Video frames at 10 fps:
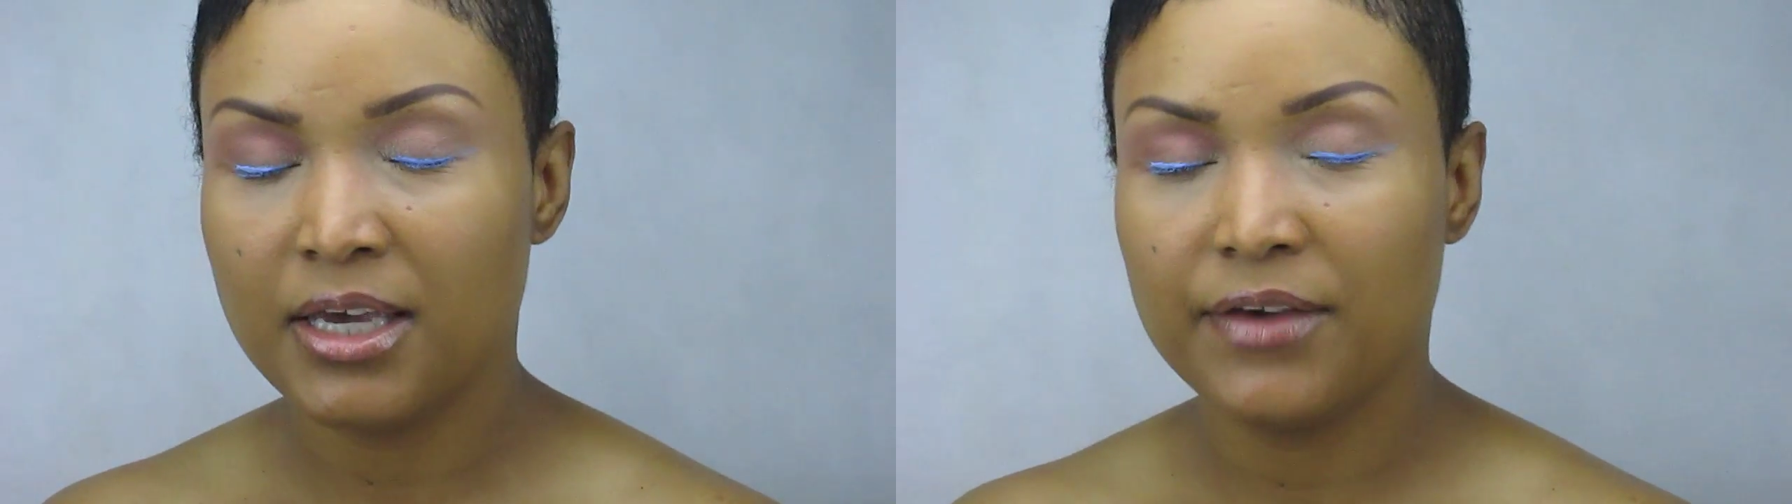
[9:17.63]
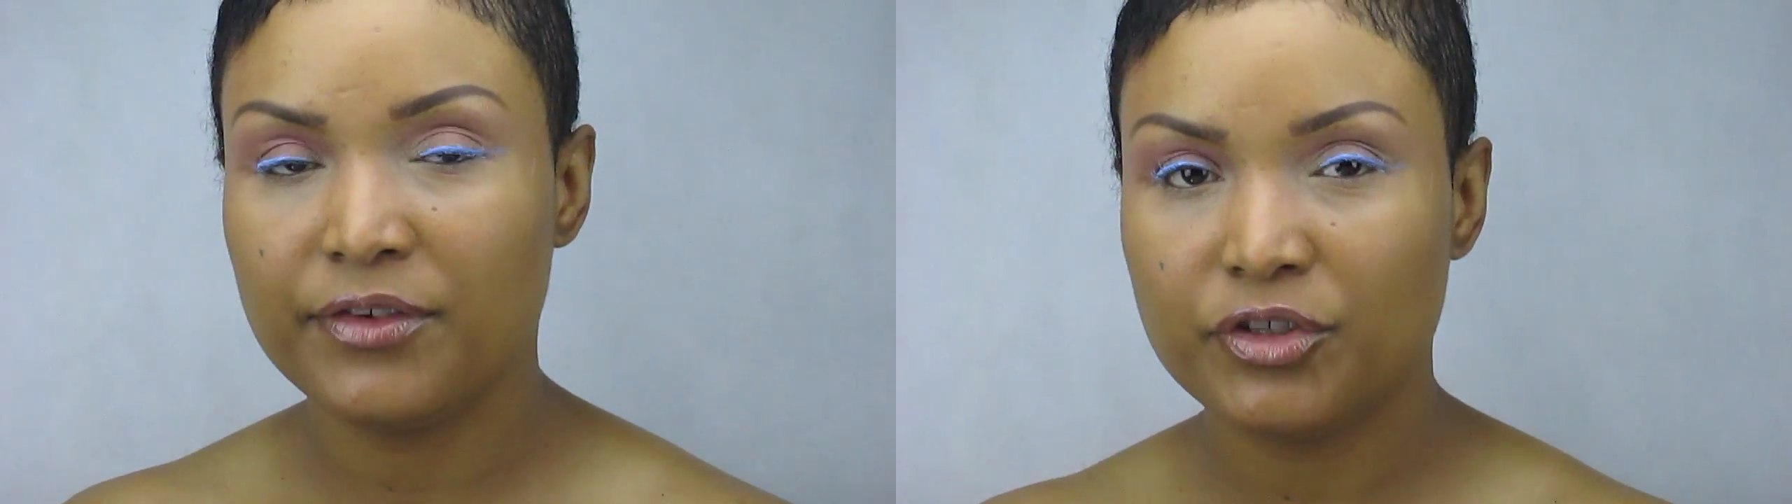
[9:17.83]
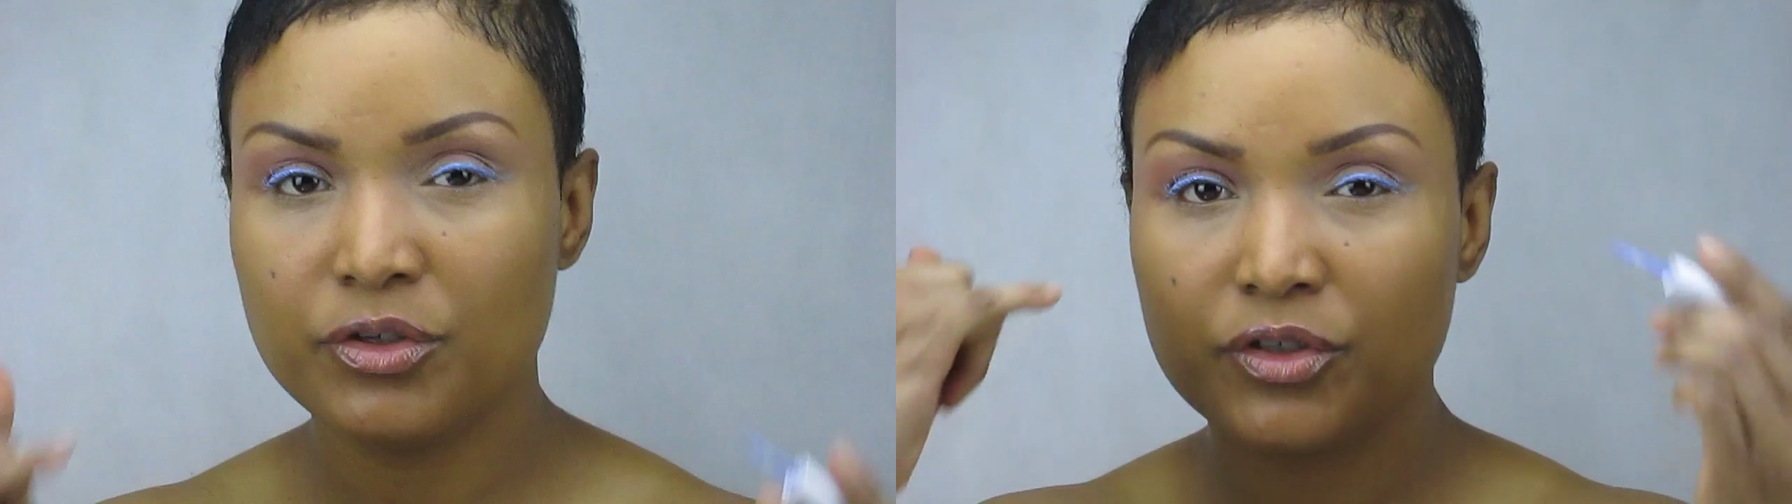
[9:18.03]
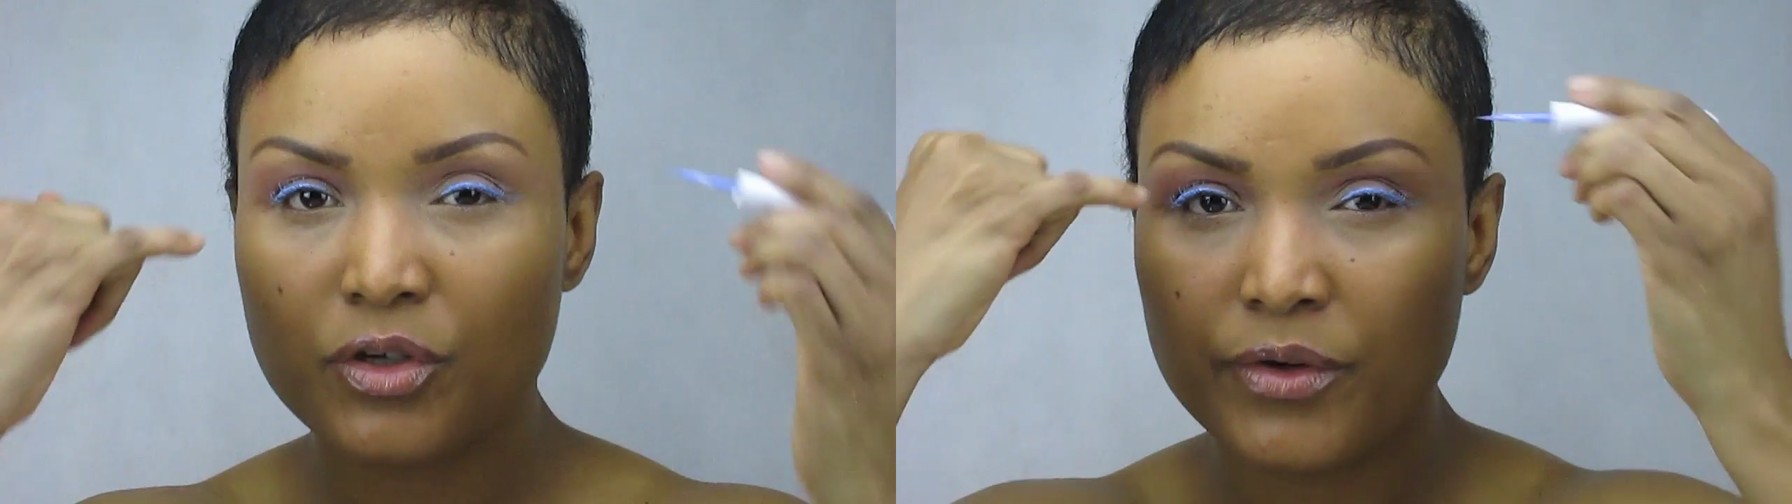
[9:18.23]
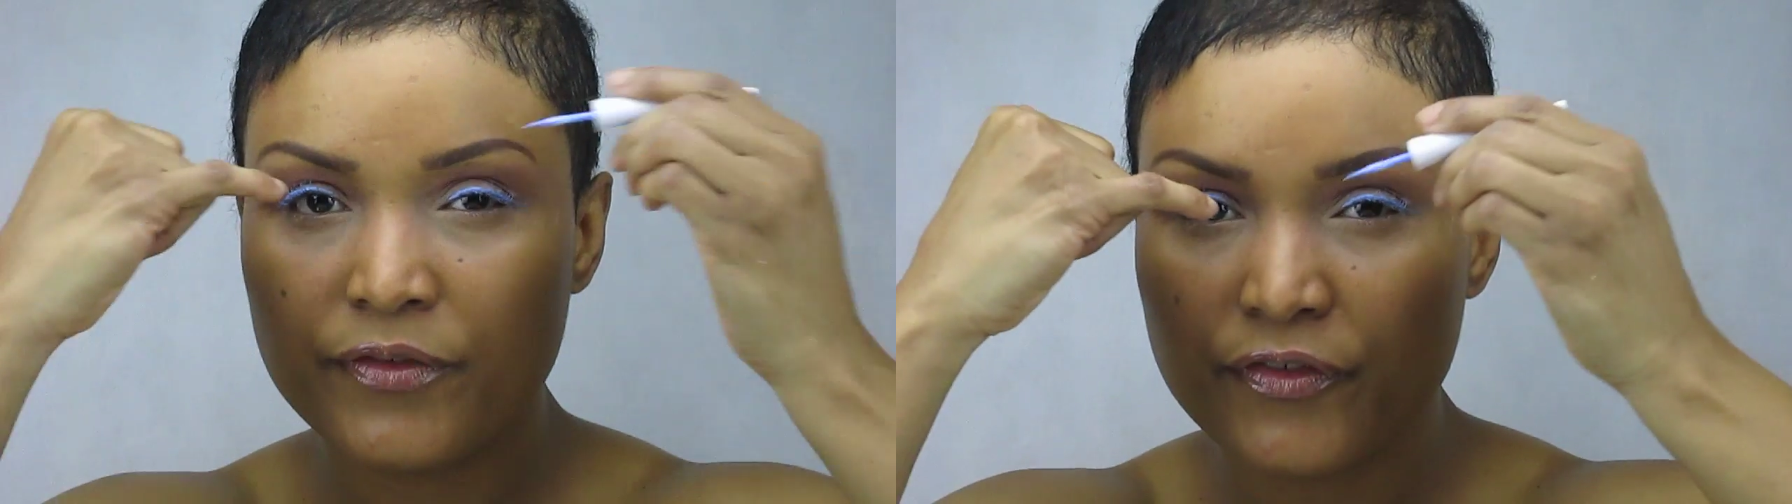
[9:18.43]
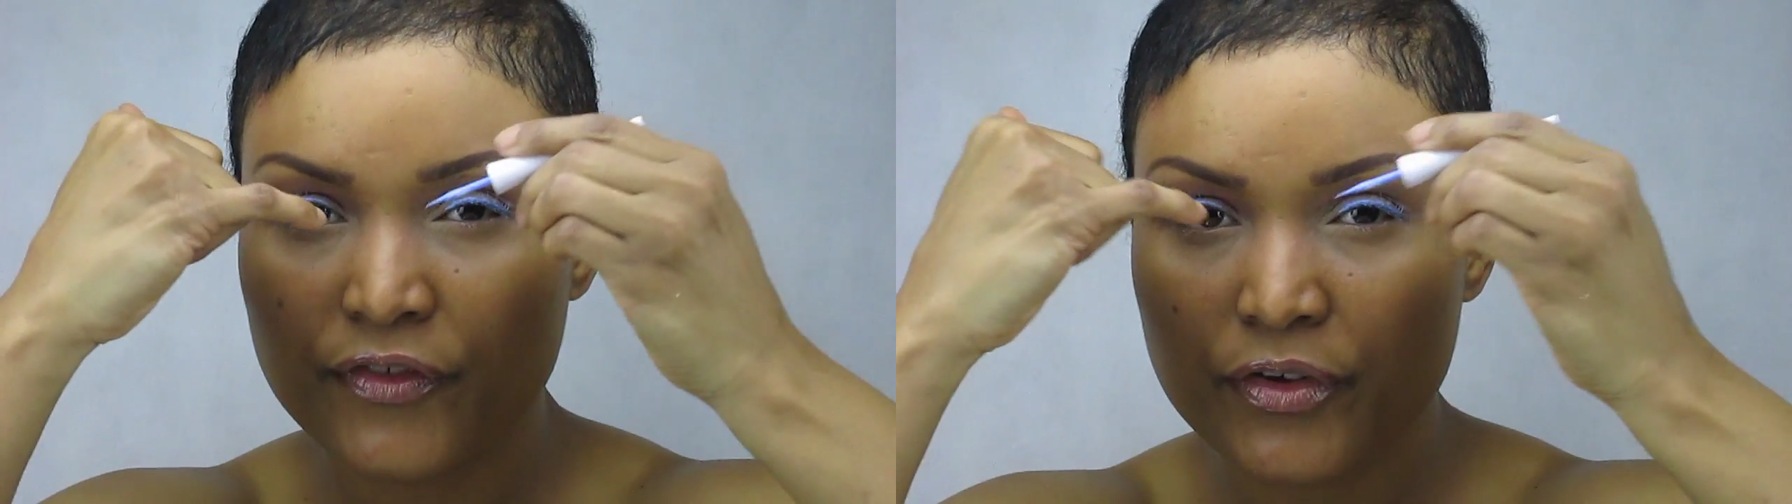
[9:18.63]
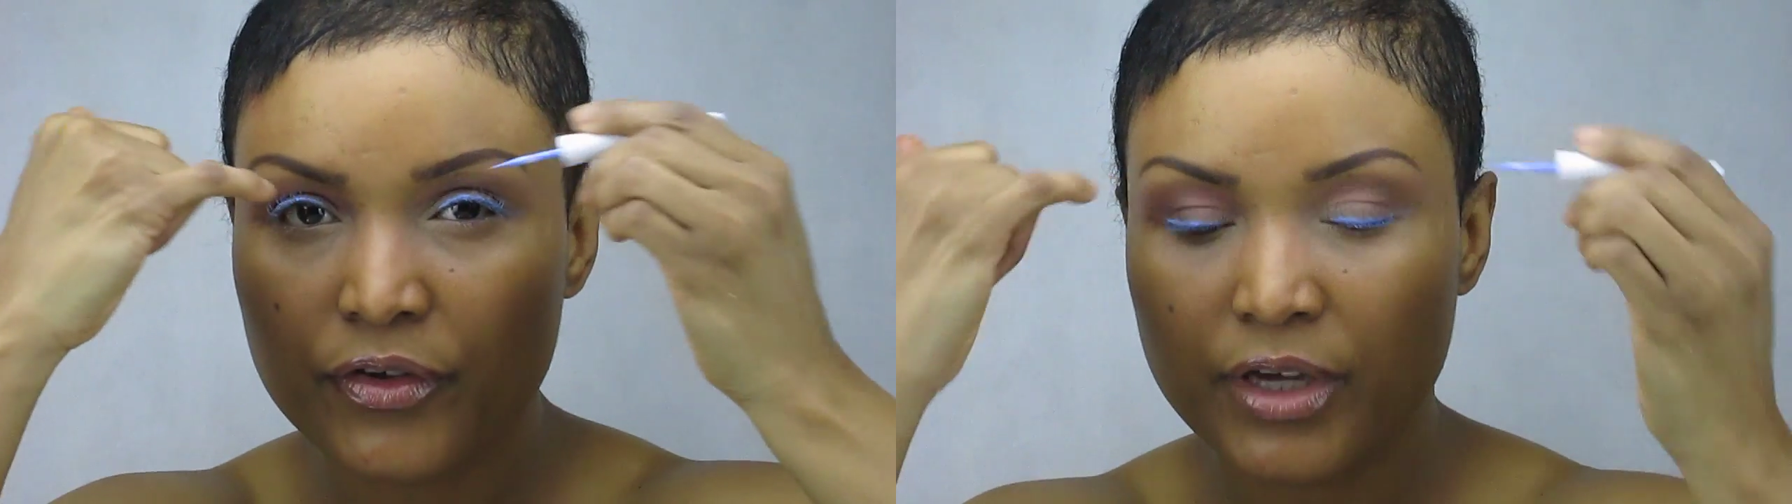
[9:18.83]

If you choose to go even further